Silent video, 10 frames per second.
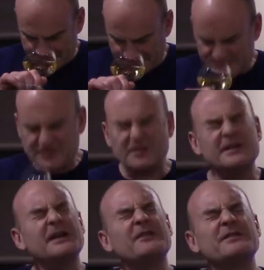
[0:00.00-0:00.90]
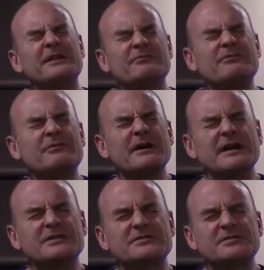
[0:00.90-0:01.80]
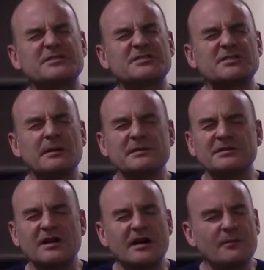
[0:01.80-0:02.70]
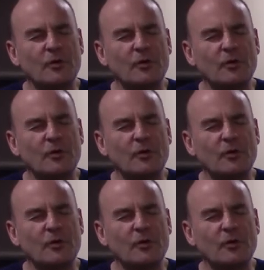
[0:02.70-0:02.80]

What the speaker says: It's got a lovely, rich summertime